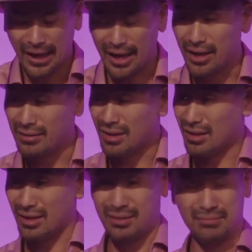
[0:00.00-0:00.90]
And
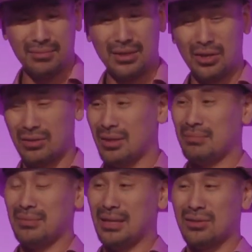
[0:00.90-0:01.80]
you know,
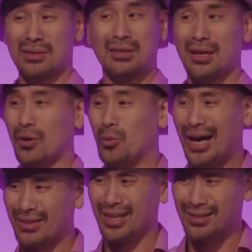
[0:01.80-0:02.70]
they start thinking,
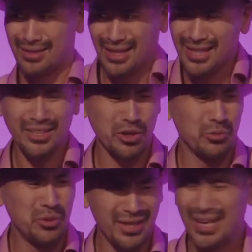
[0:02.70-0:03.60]
wow, that's
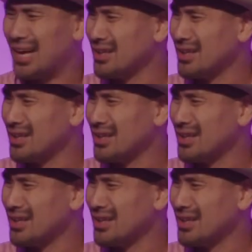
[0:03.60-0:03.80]
actually a really